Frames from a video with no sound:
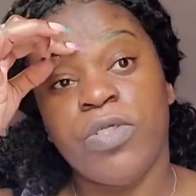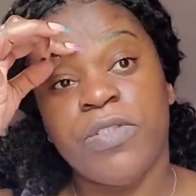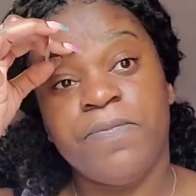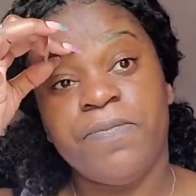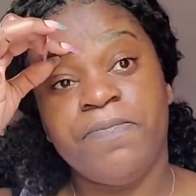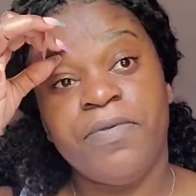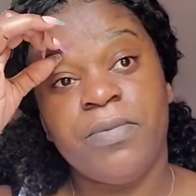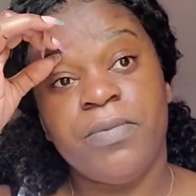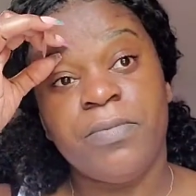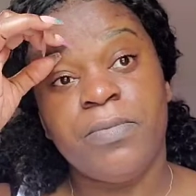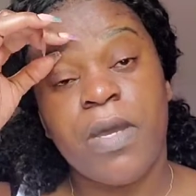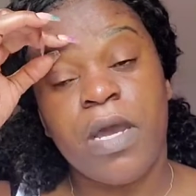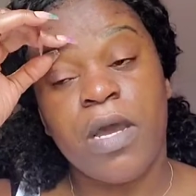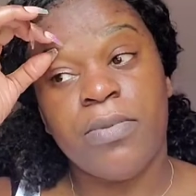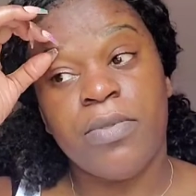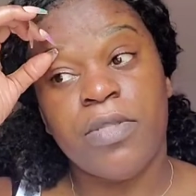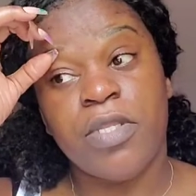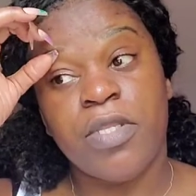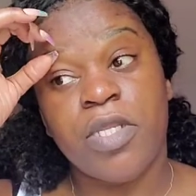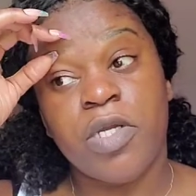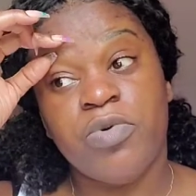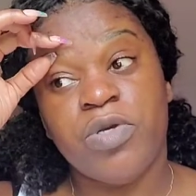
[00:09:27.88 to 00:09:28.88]
Now,
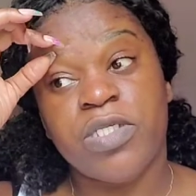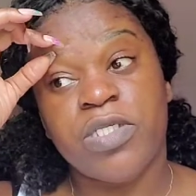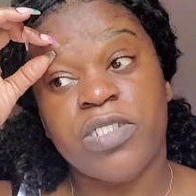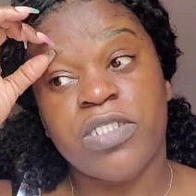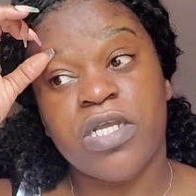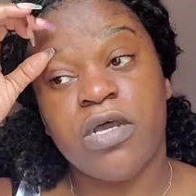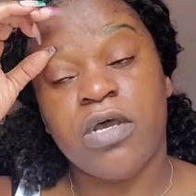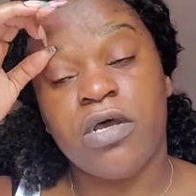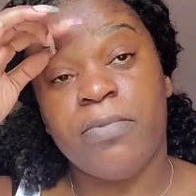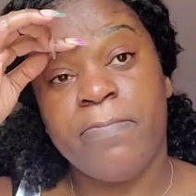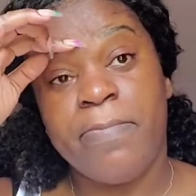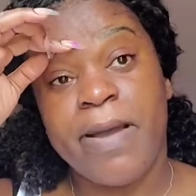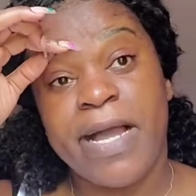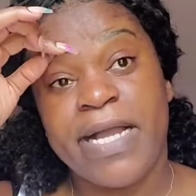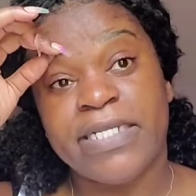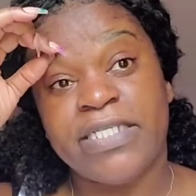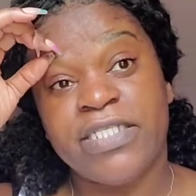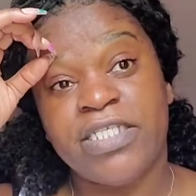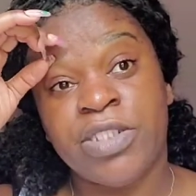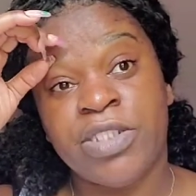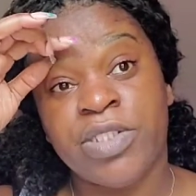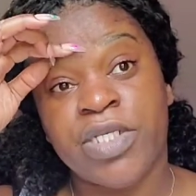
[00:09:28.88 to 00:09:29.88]
there was
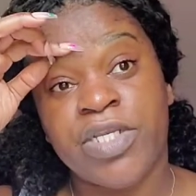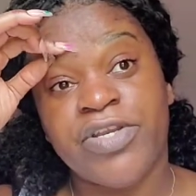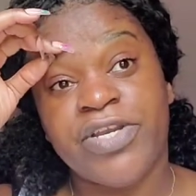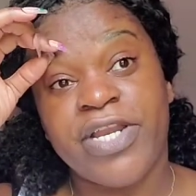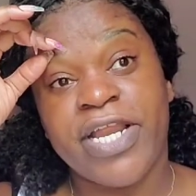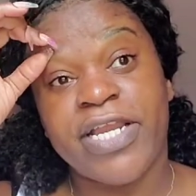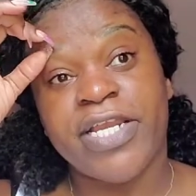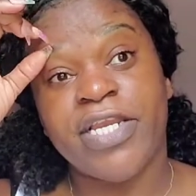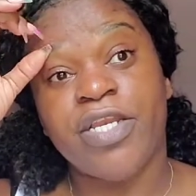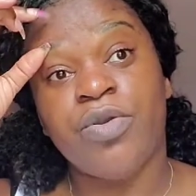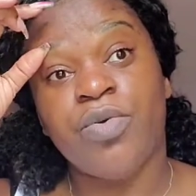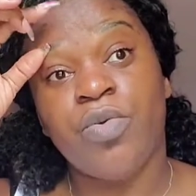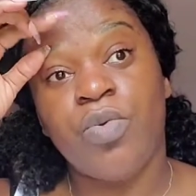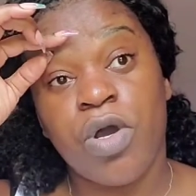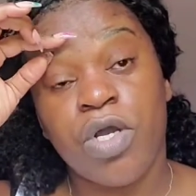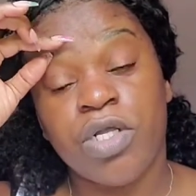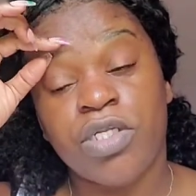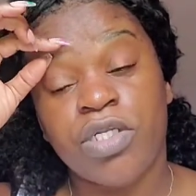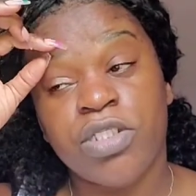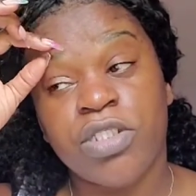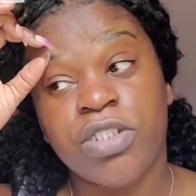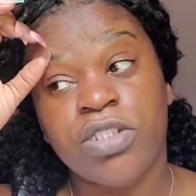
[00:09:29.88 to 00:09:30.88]
a passenger there
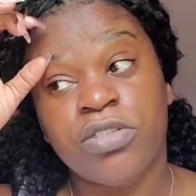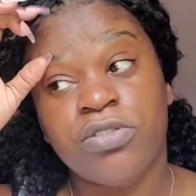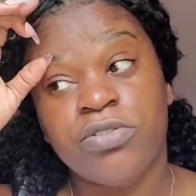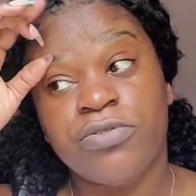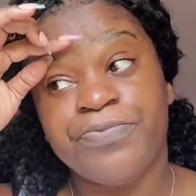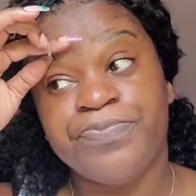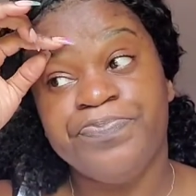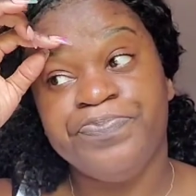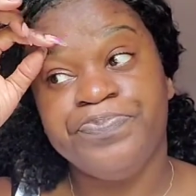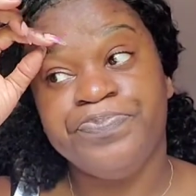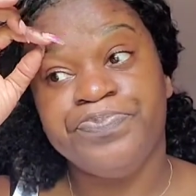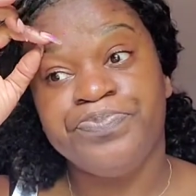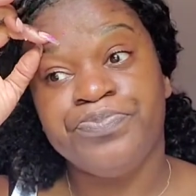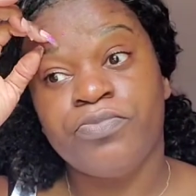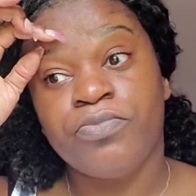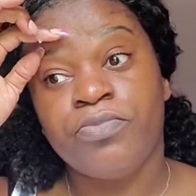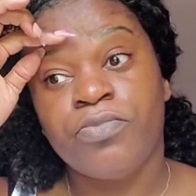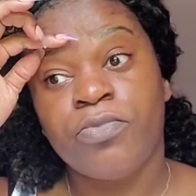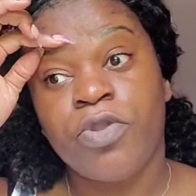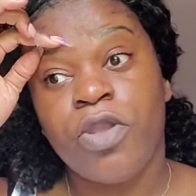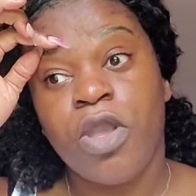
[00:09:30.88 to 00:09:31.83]
that didn't want to